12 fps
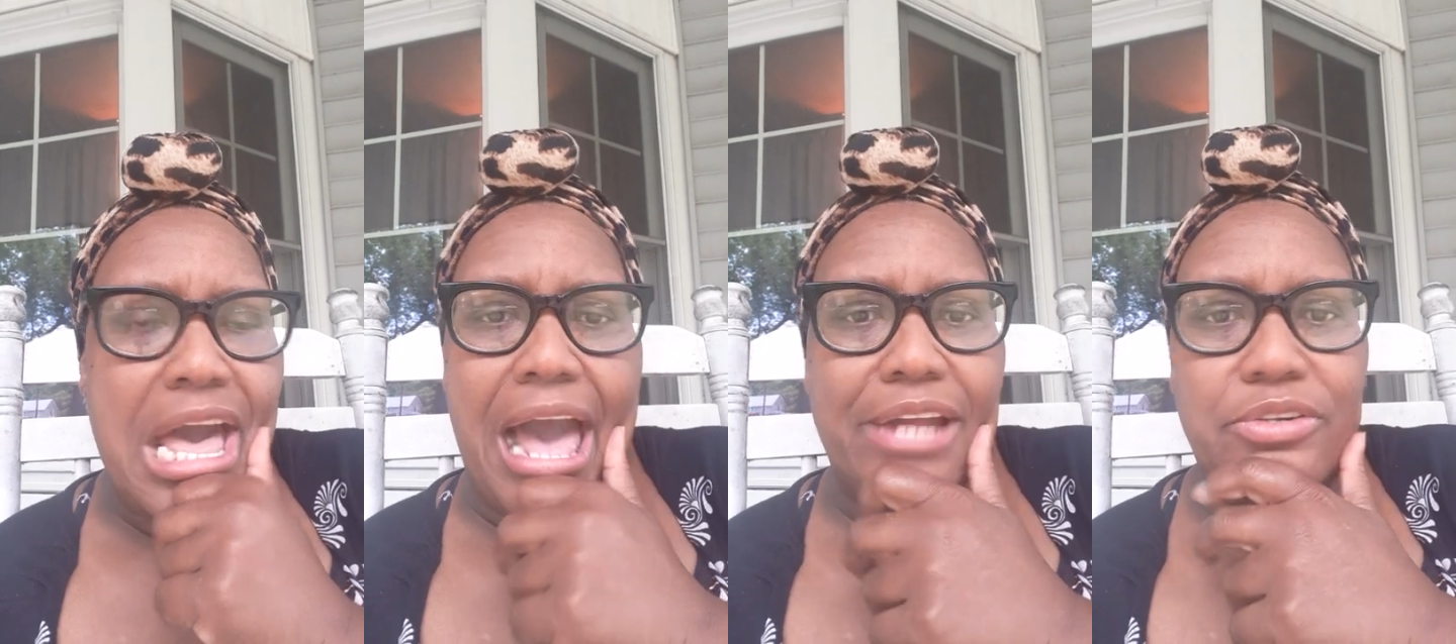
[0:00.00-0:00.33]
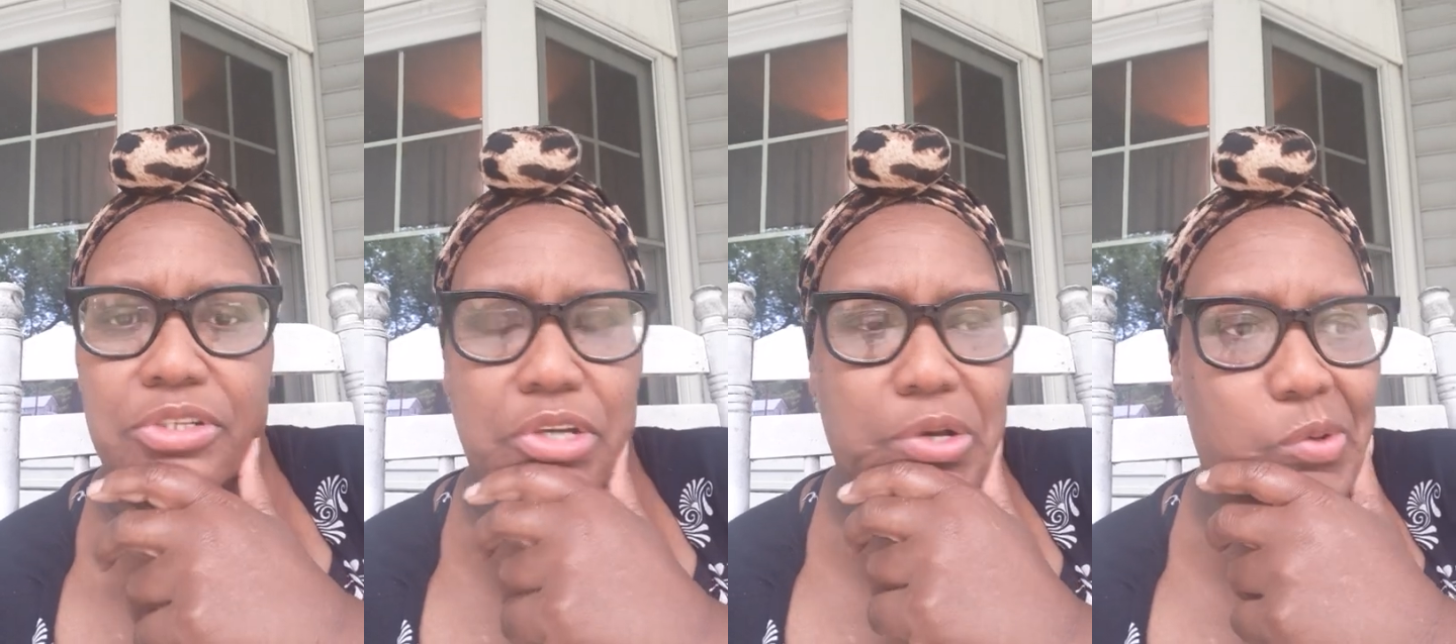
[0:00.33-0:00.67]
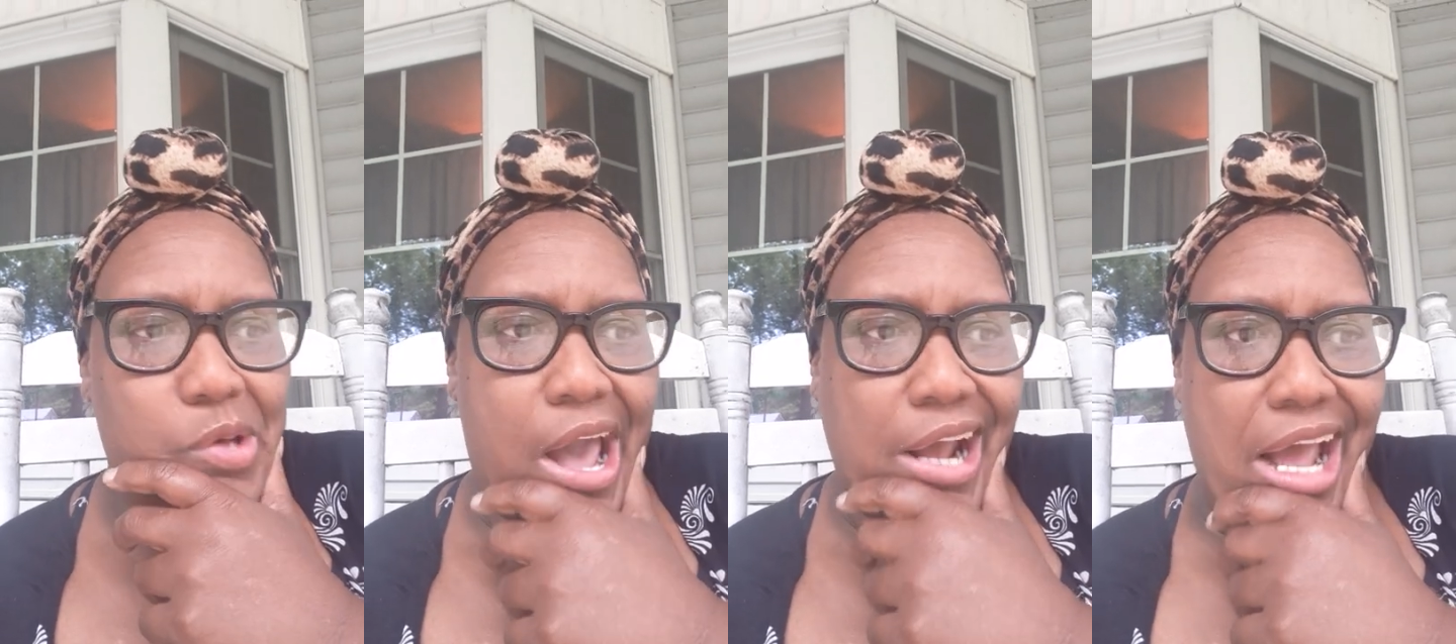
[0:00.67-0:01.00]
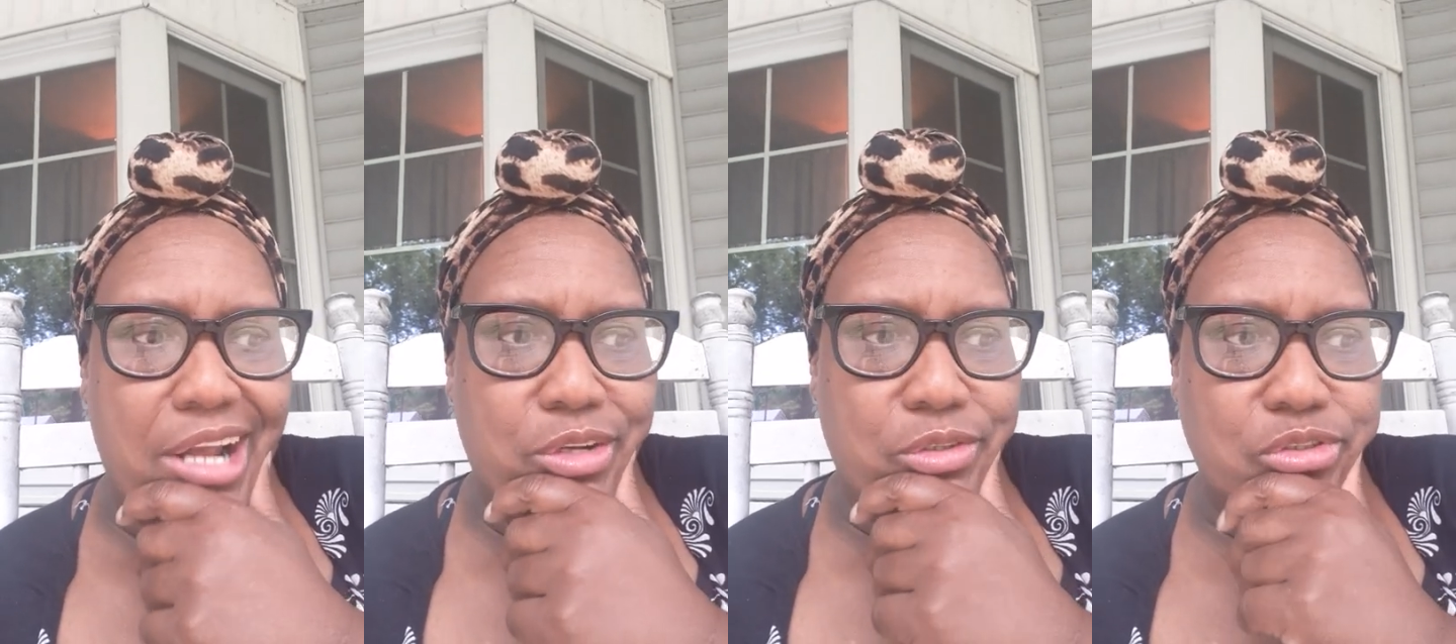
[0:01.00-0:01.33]
I don't know. I,
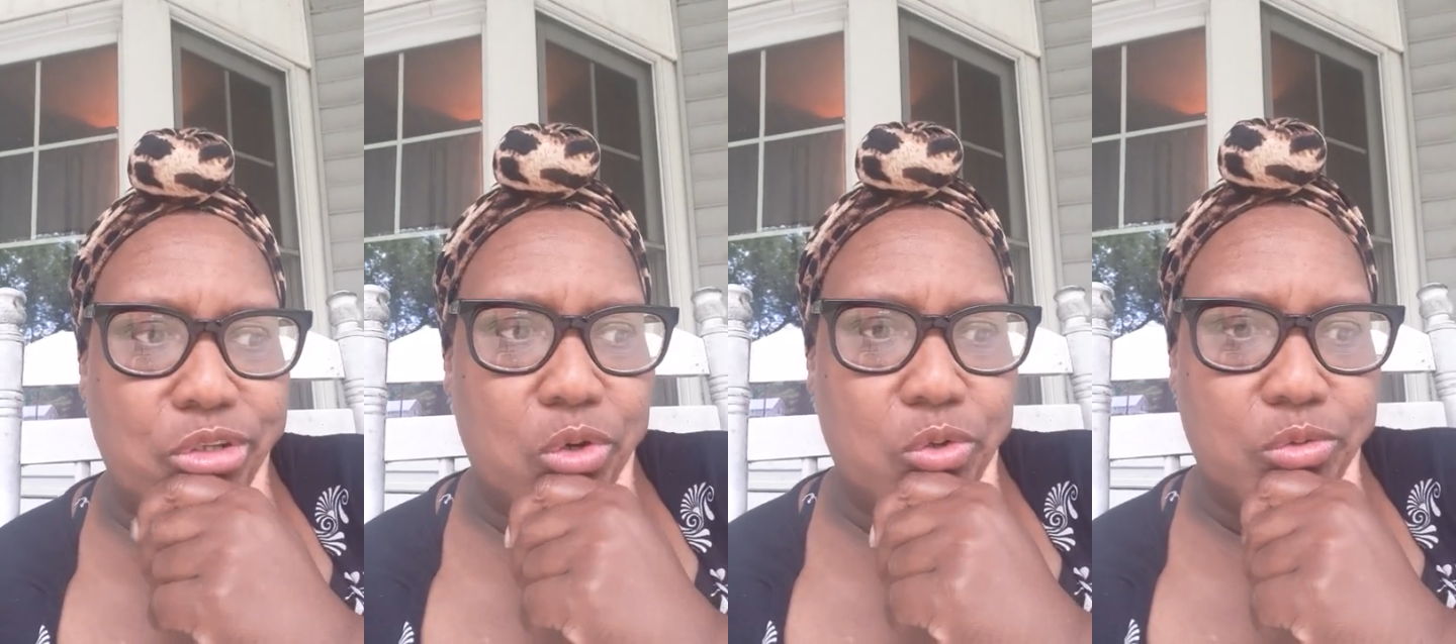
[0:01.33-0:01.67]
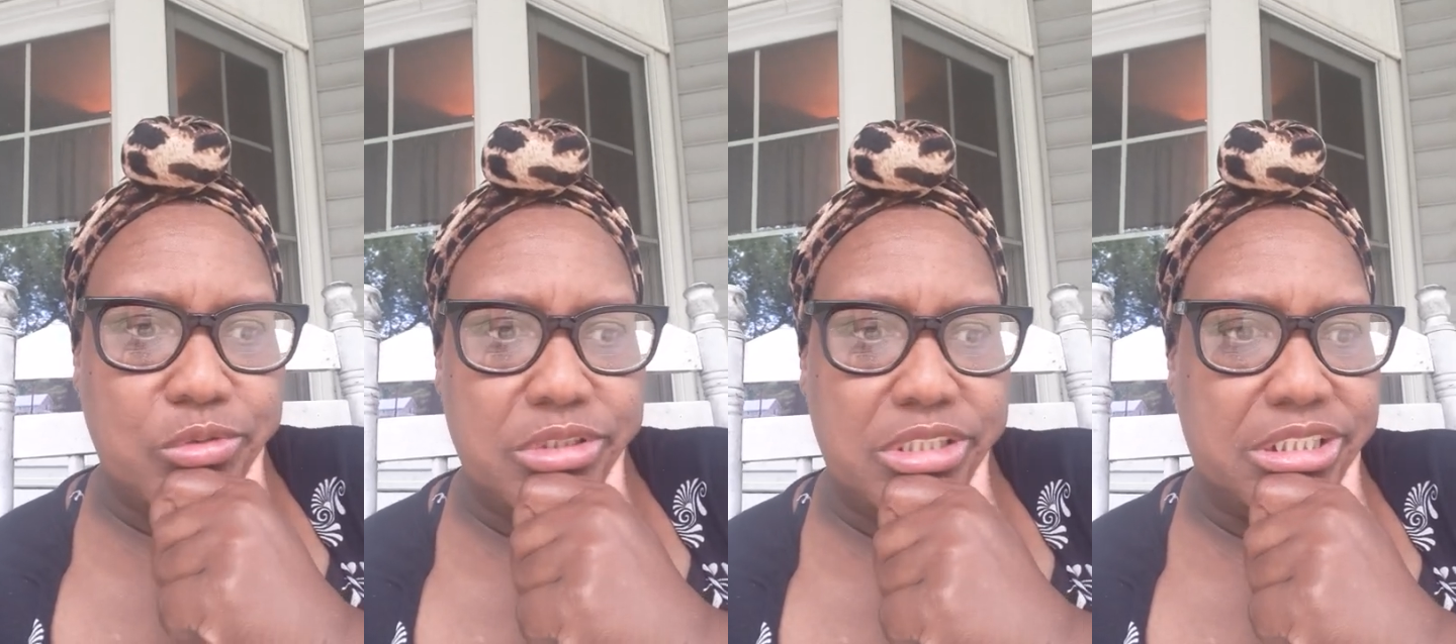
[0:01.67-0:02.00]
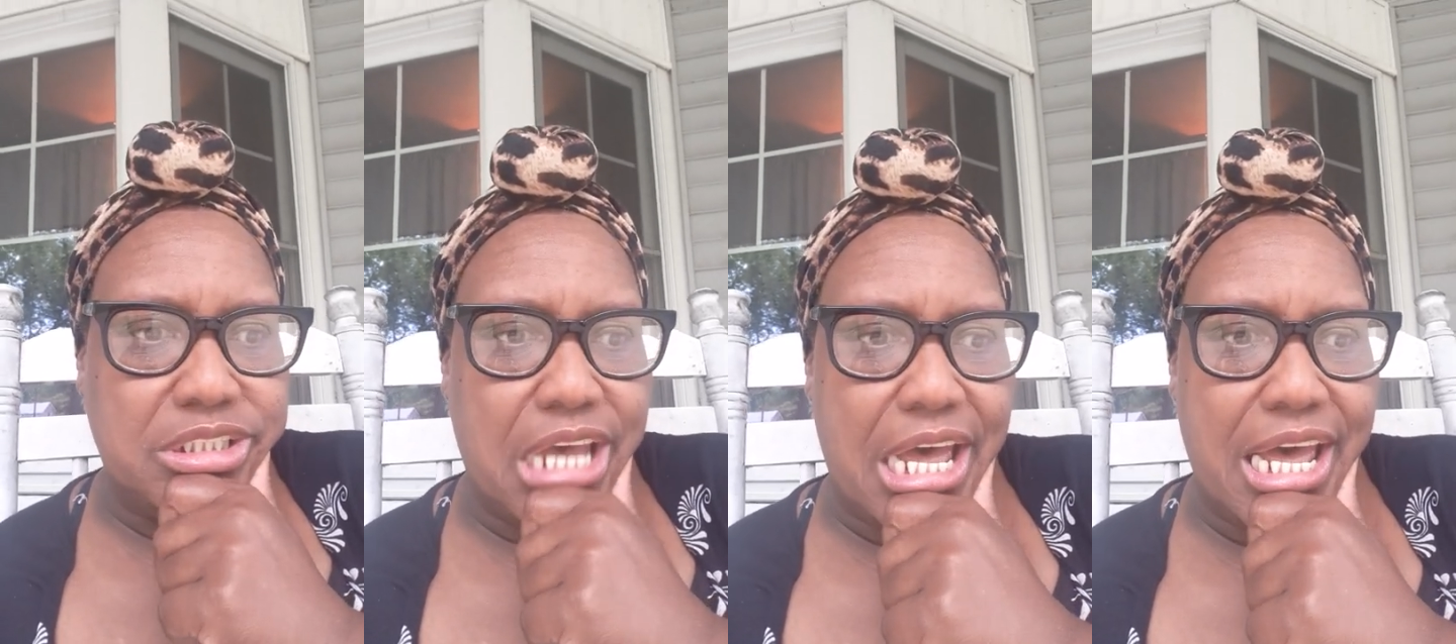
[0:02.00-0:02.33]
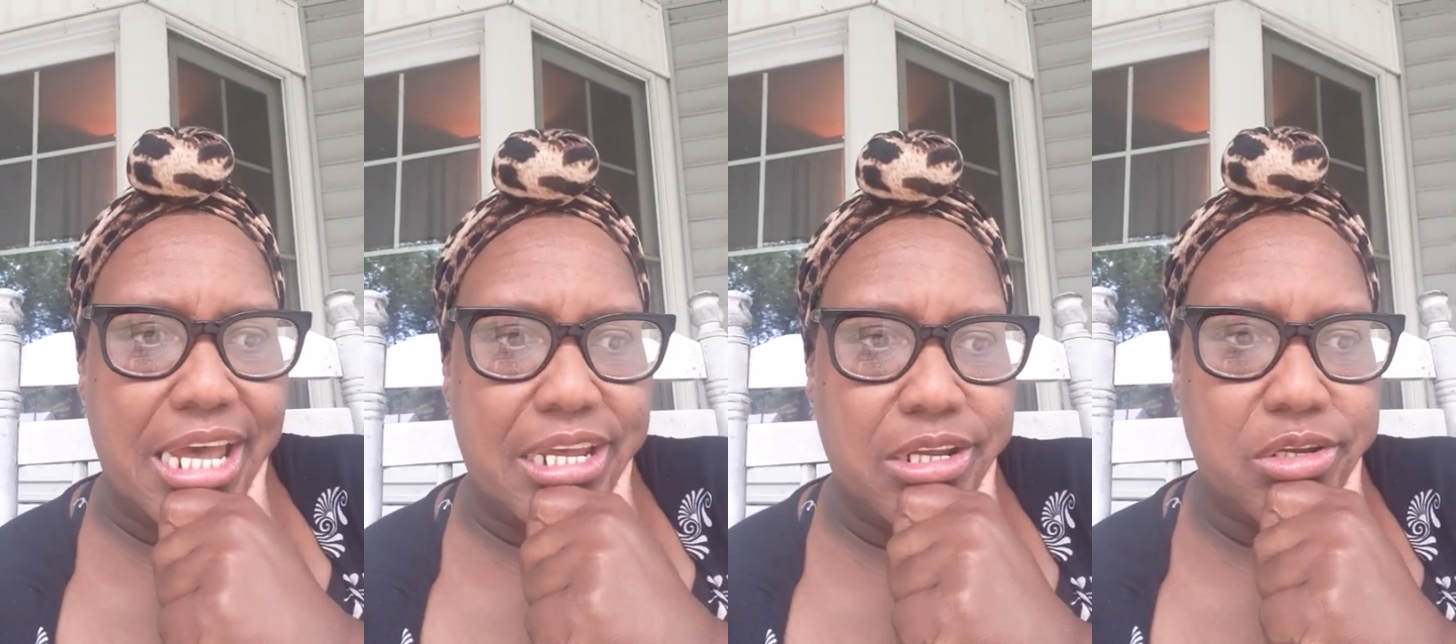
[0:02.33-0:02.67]
I don't know this
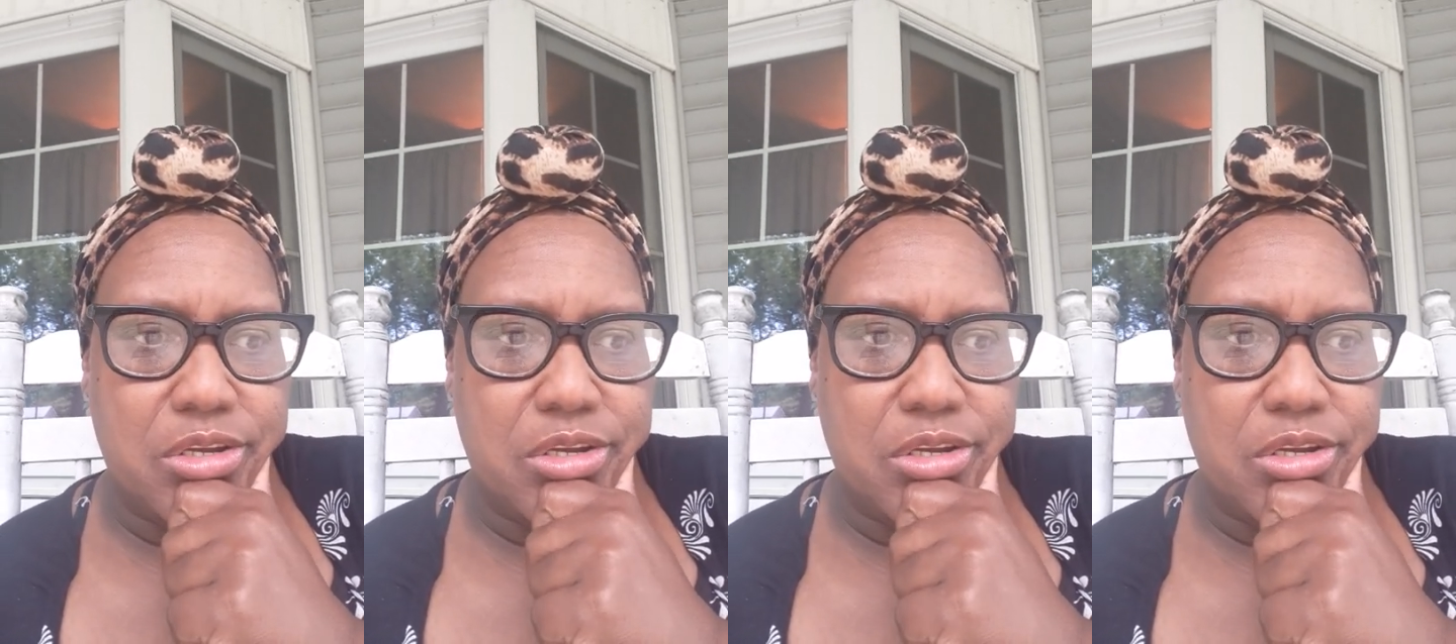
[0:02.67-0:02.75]
guy